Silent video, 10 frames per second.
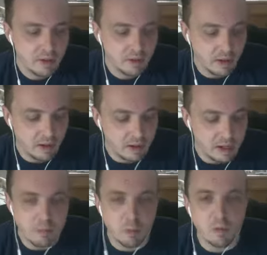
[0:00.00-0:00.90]
the
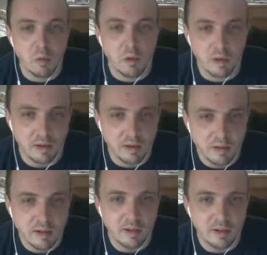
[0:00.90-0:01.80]
keyboard
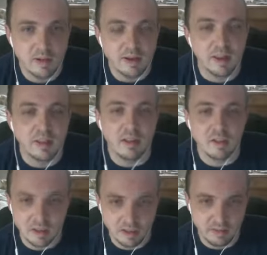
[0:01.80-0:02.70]
warriors who are just like,
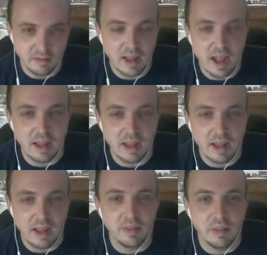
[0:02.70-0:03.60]

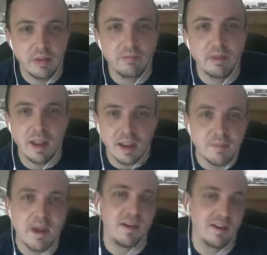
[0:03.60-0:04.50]
they'll complain
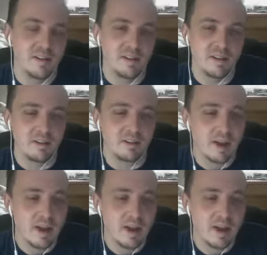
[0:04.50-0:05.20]
about issues,